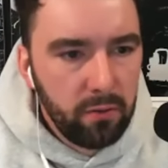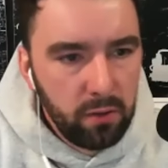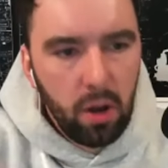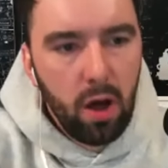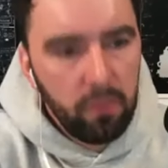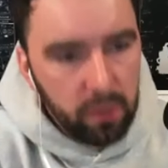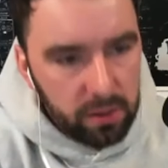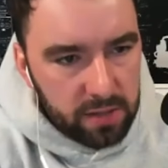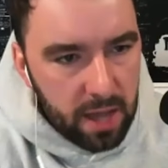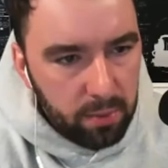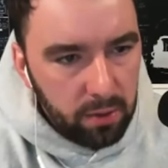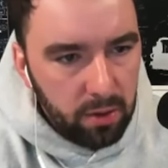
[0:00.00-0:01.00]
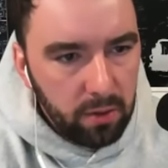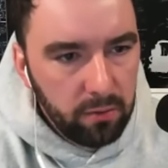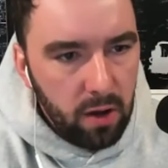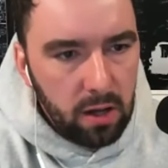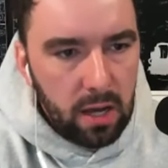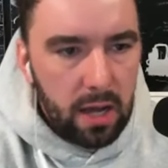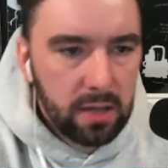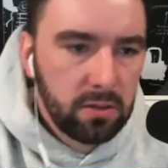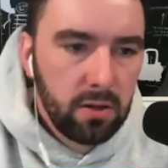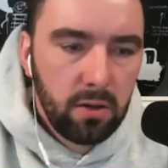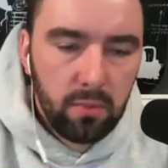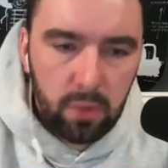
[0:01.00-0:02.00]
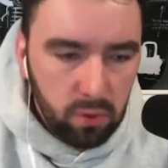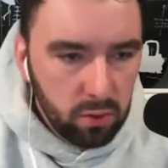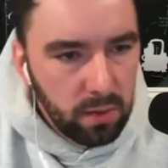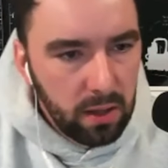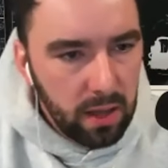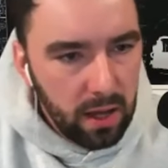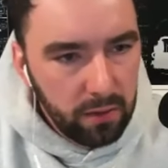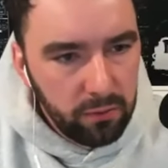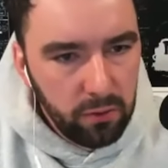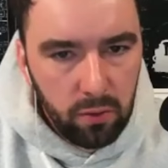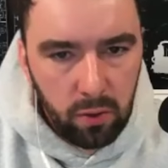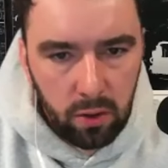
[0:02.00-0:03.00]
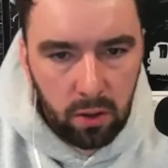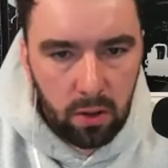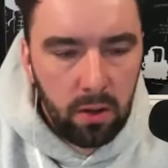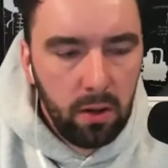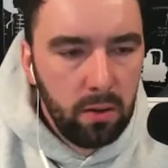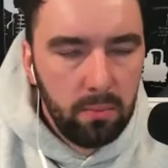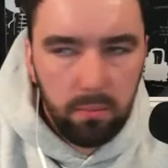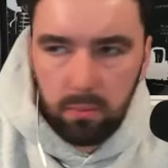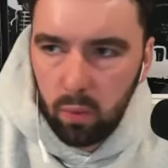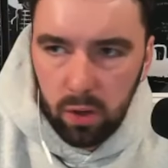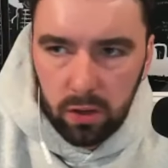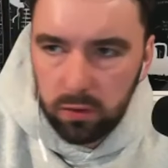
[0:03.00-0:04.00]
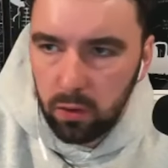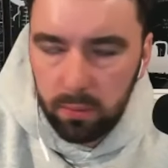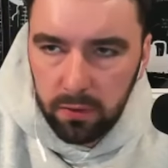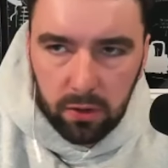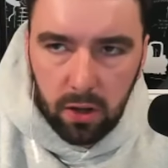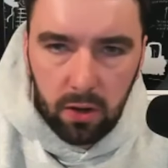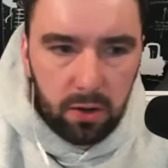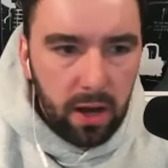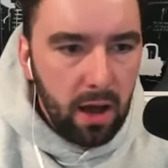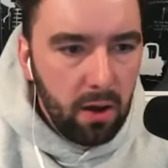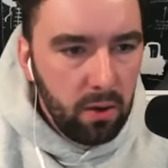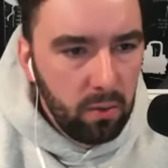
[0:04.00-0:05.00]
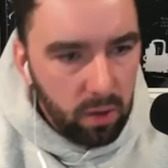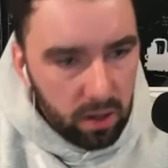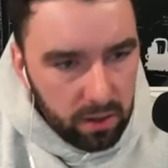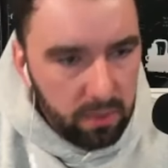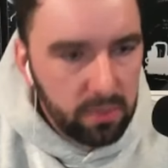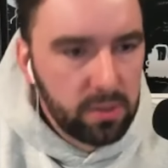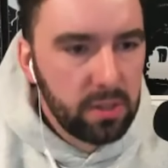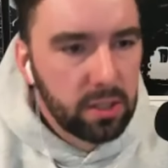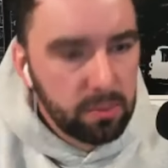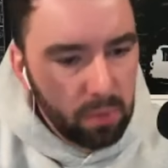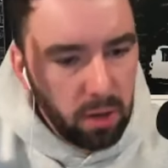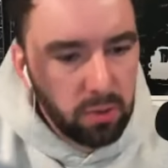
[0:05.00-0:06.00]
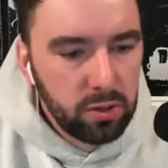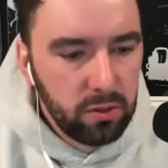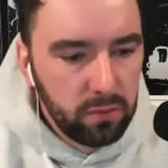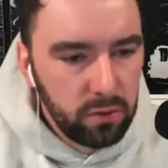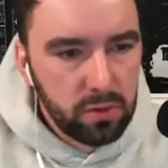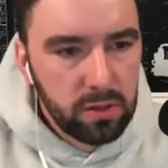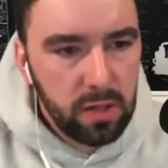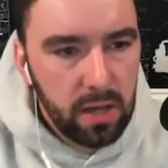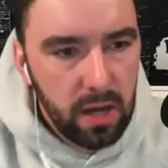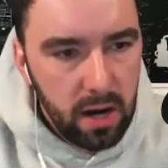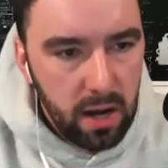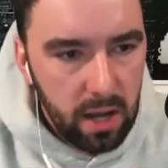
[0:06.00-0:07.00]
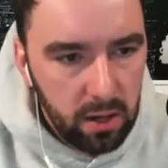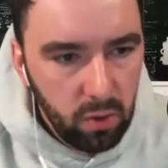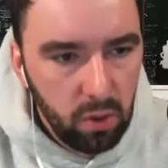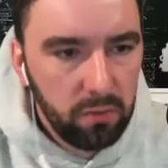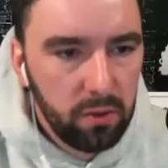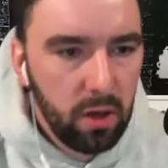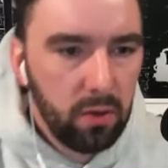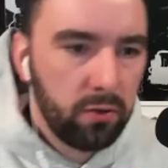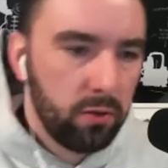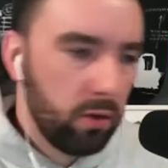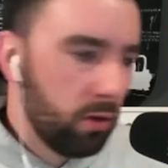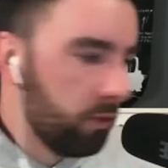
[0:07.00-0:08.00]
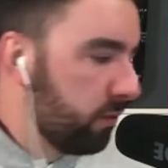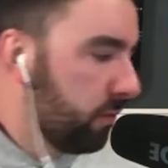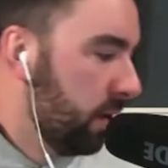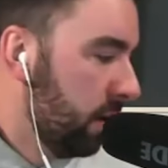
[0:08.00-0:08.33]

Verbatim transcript: A lot of it has happened on Farcaster, and we talked about that a few weeks or months ago now, where there was an explosion of use there, and all of those sort of